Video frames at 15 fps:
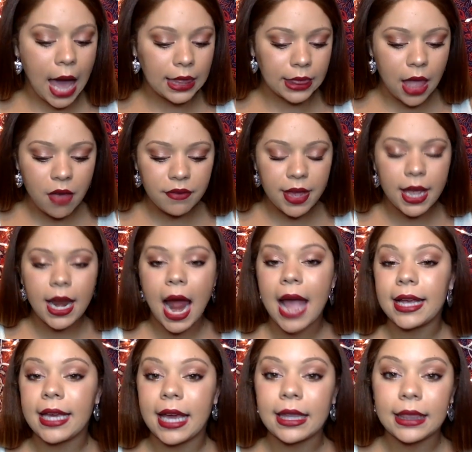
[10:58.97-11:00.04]
I love it. I
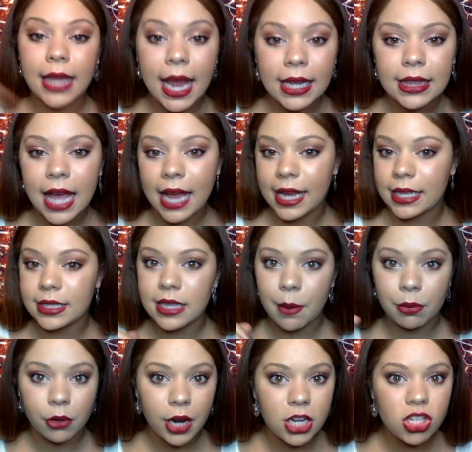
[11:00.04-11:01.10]
get length, I get
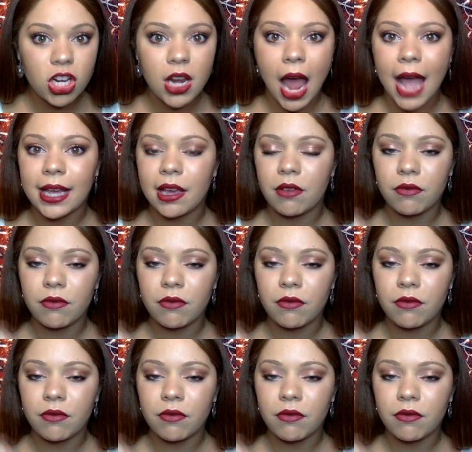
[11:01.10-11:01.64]
separation, I get